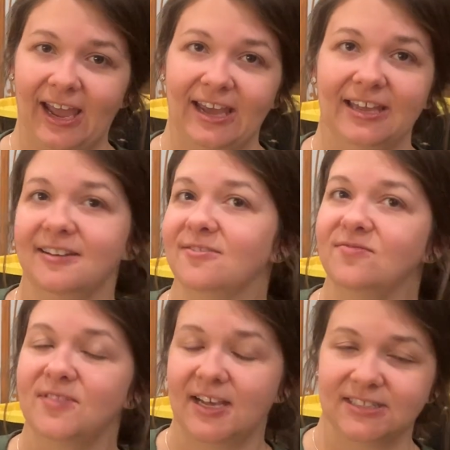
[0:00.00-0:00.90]

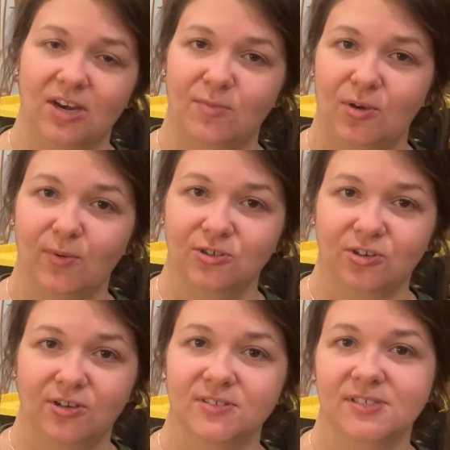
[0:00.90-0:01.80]
And that's going to be what
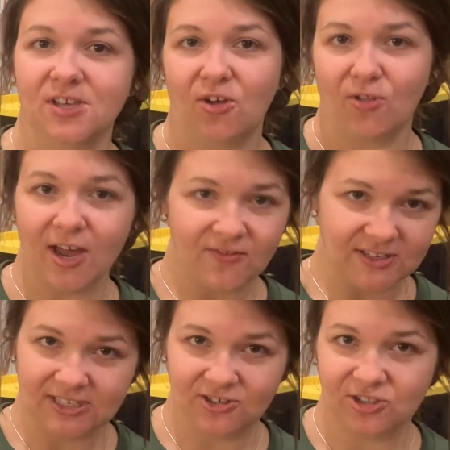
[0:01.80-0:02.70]
draws a lot of
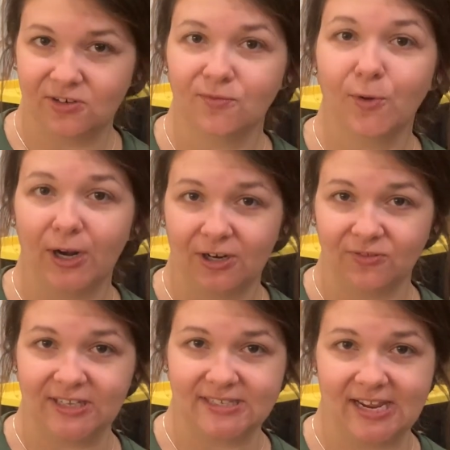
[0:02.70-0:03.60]
attention for your
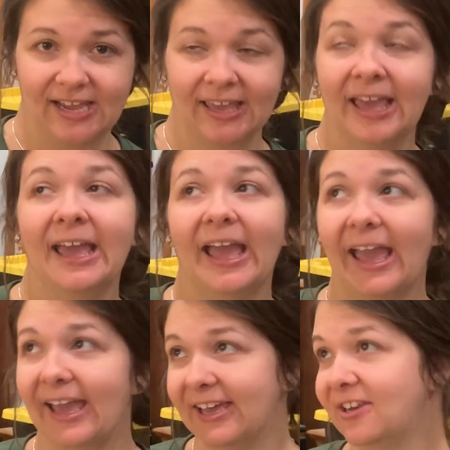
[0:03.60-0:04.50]
listing.
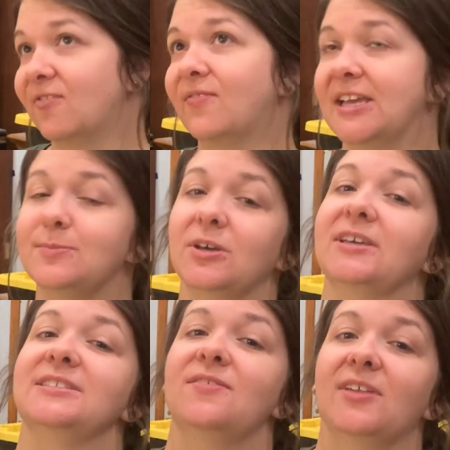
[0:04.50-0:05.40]
And Facebook
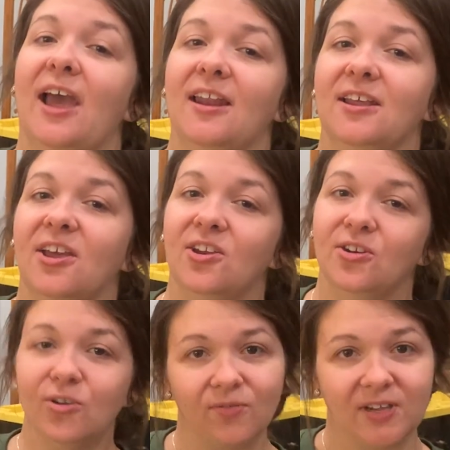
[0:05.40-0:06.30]
has even added a
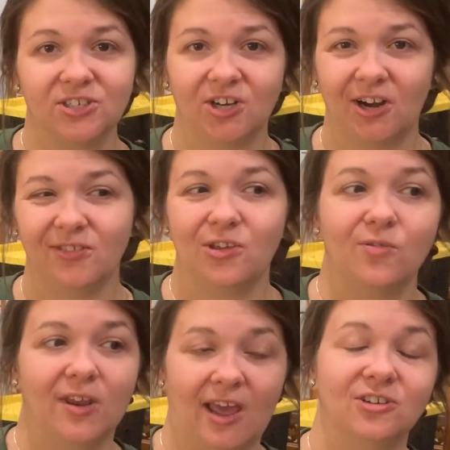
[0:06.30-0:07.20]
new feature that you
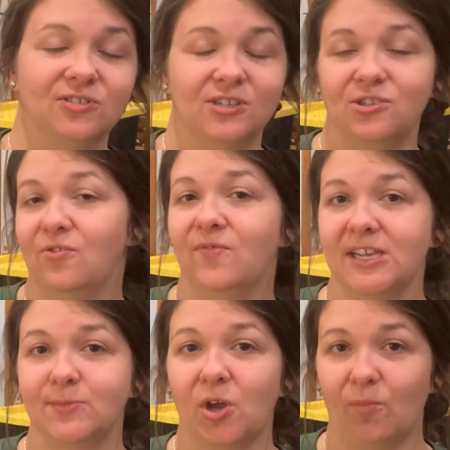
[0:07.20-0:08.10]
can actually do
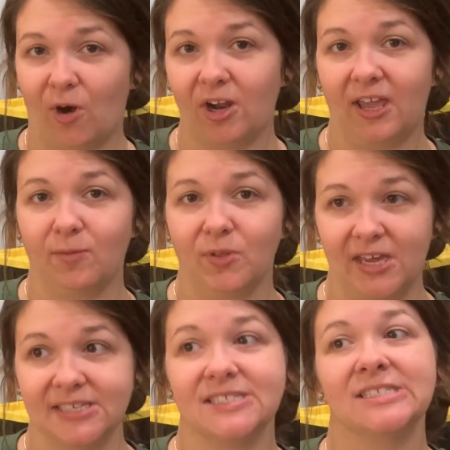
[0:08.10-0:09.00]
Facebook
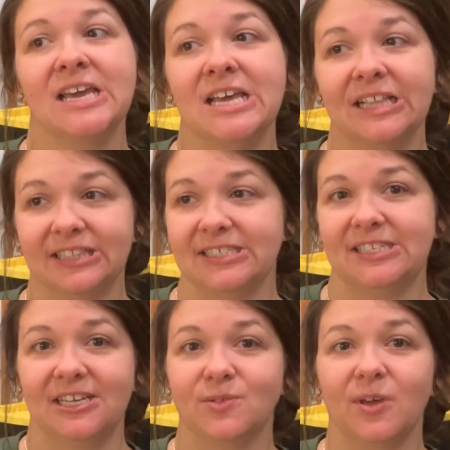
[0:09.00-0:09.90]
Marketplace
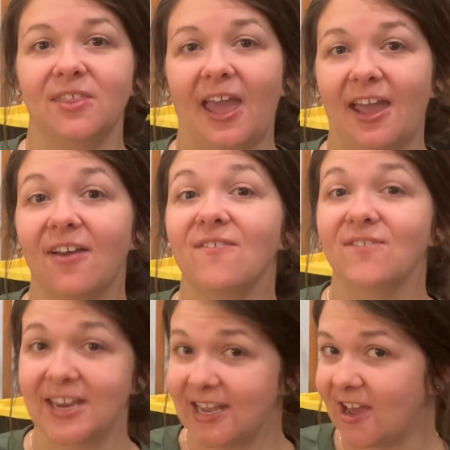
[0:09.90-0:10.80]
listings with a
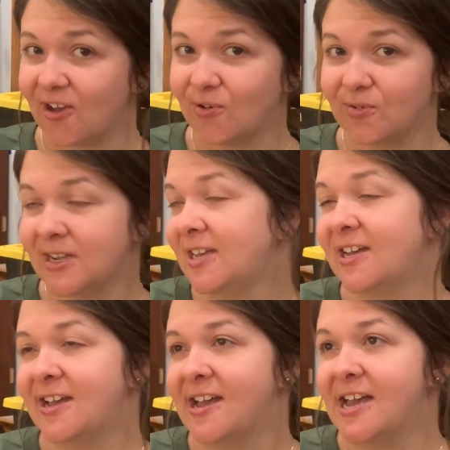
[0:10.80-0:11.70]
video.
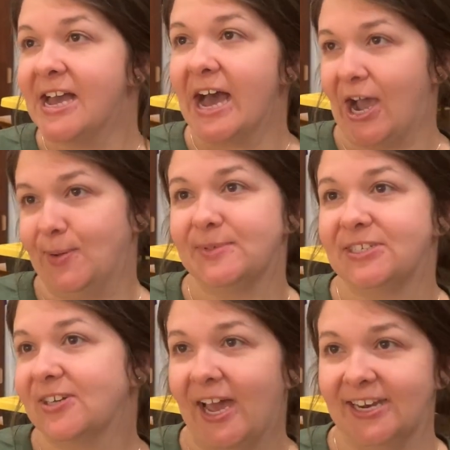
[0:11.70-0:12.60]
I'm
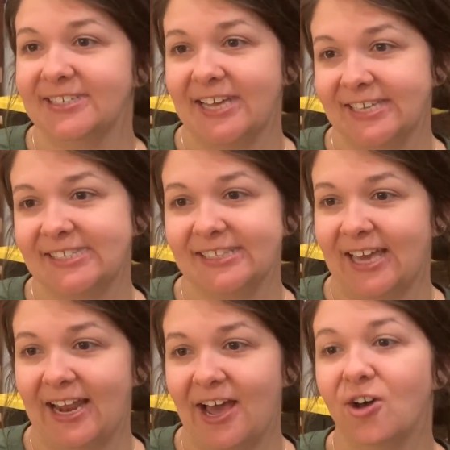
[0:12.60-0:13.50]
still kind of testing
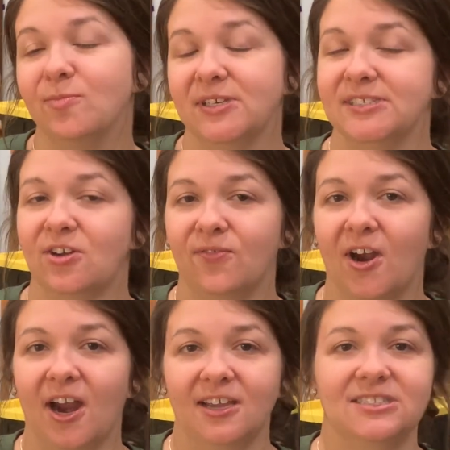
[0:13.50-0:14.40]
that out, but so
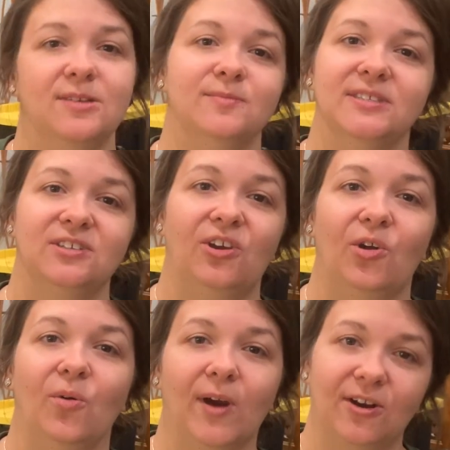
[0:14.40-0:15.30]
far it seems
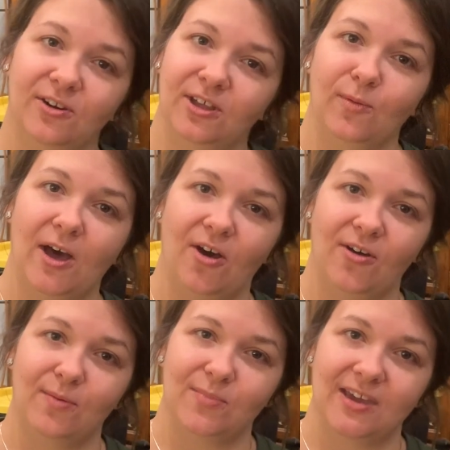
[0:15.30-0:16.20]
to work really well
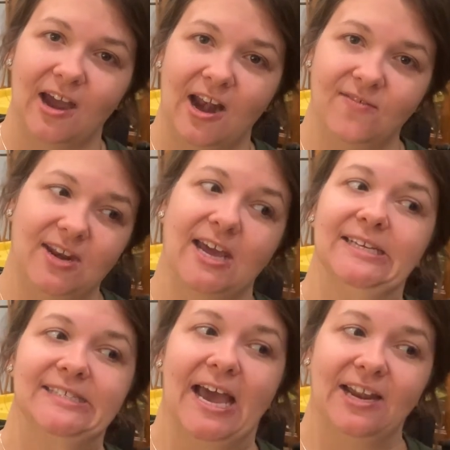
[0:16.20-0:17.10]
and be kind of a
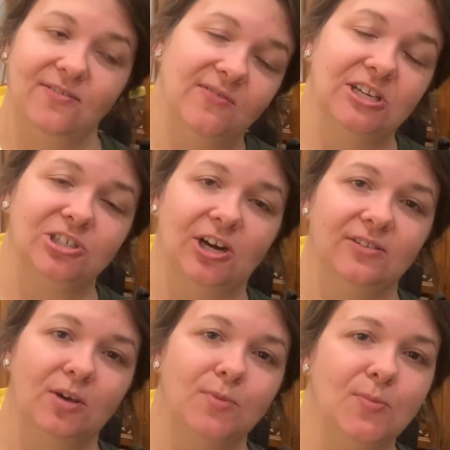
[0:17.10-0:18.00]
nice added feature
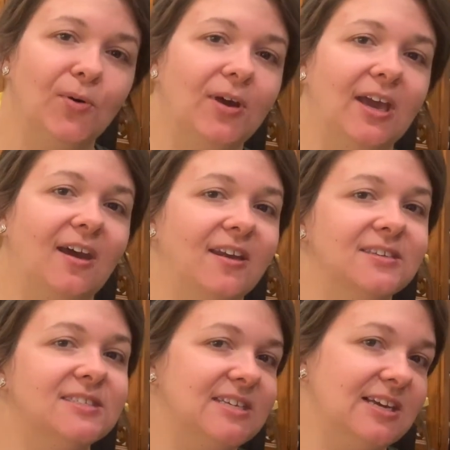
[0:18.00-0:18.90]
that people can kind
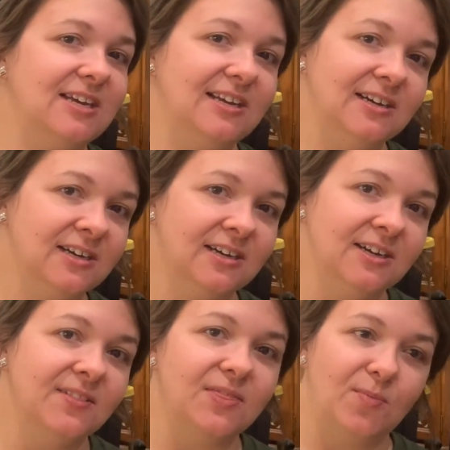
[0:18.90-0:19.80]
of see
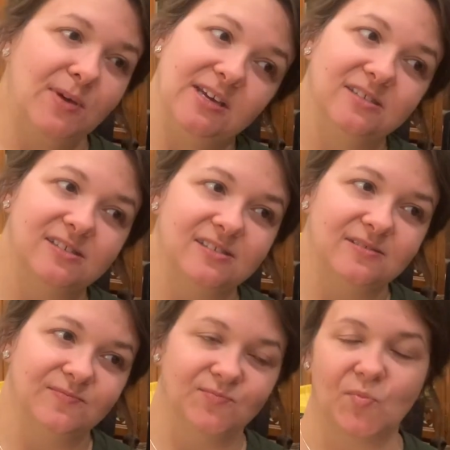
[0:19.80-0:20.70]
the piece
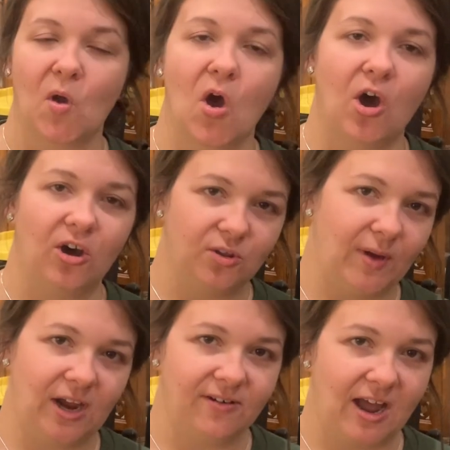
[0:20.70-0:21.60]
all the
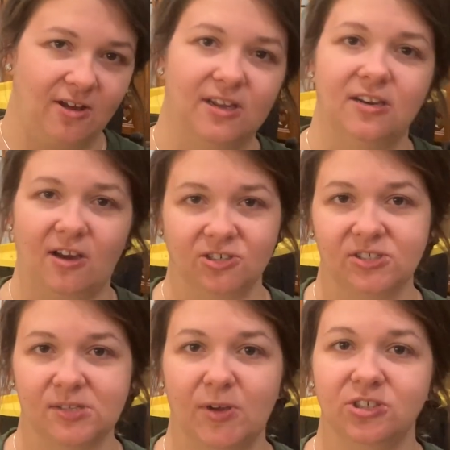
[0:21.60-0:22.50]
way around and not
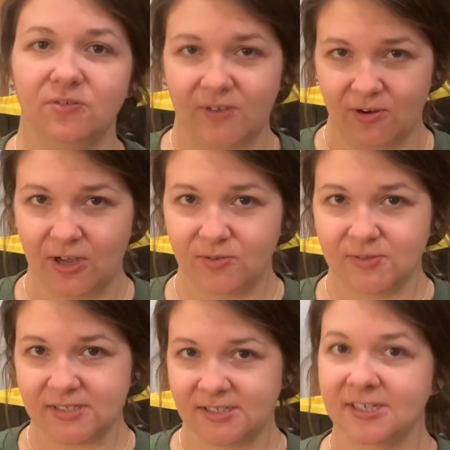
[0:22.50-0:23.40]
just a bunch of
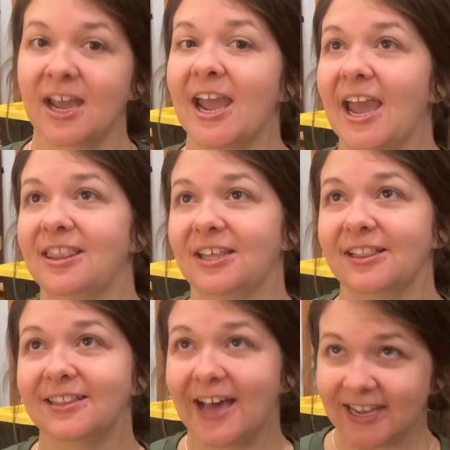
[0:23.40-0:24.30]
photos. And the
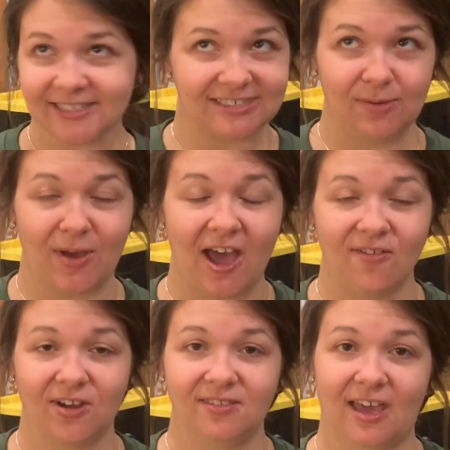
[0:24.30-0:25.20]
last tip I
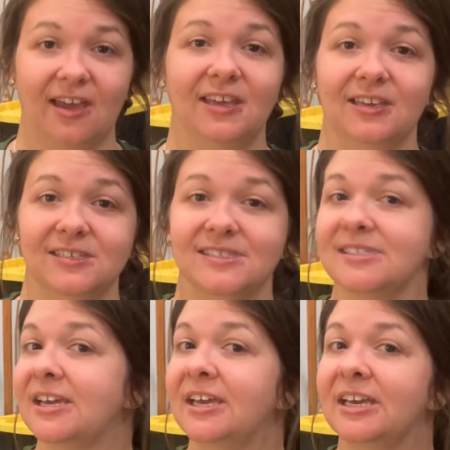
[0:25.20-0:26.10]
have on that is
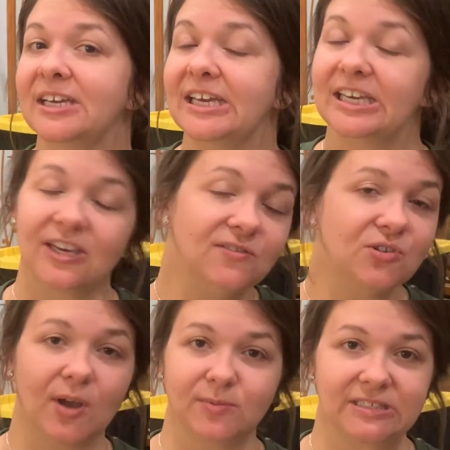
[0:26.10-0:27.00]
it gives
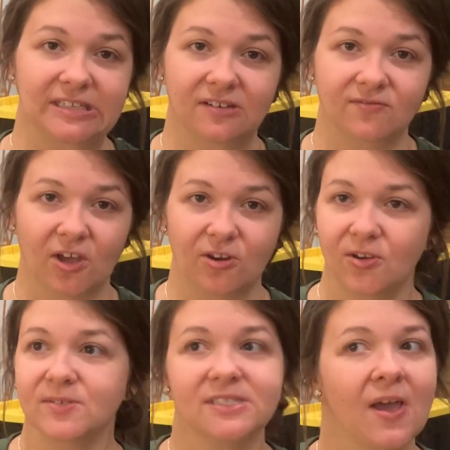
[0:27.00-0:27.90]
you up to 10
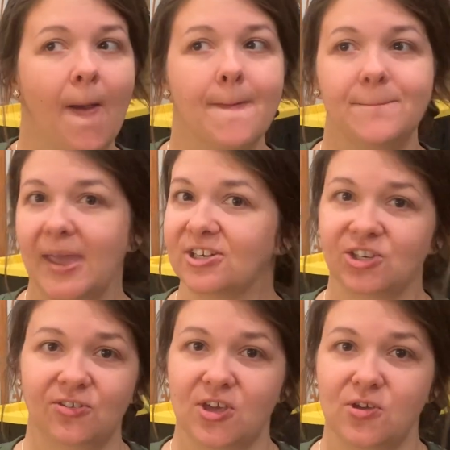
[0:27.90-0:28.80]
photos. Make
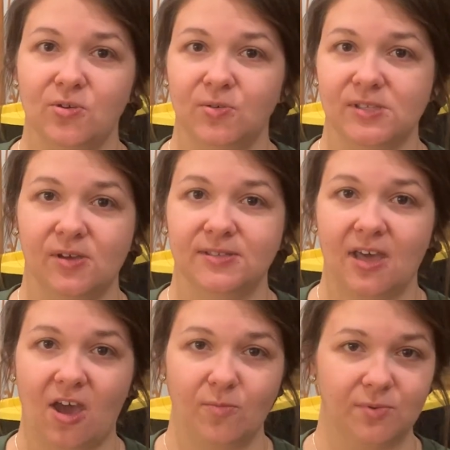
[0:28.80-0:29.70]
sure that you use those
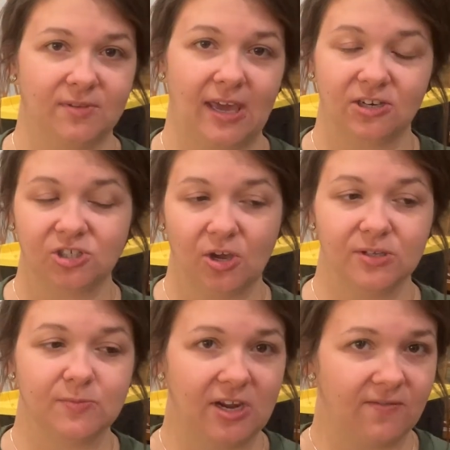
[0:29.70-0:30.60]
up. Like, show
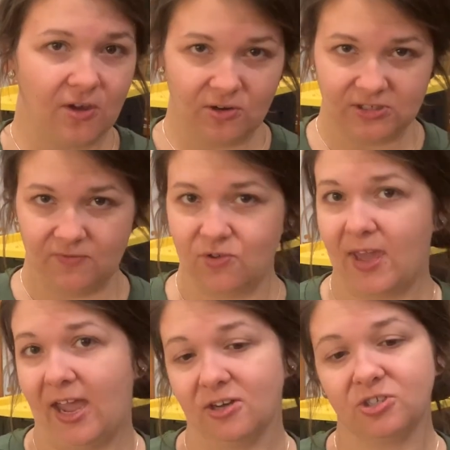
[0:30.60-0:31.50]
as many photos as you
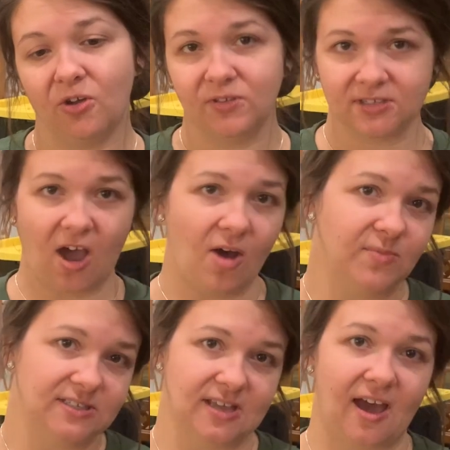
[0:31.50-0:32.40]
can. Show the
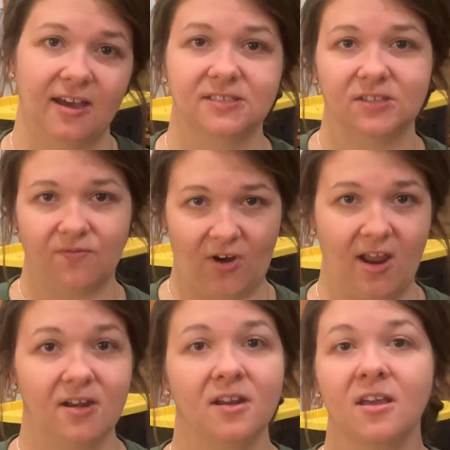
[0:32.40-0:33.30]
top, the sides, the front.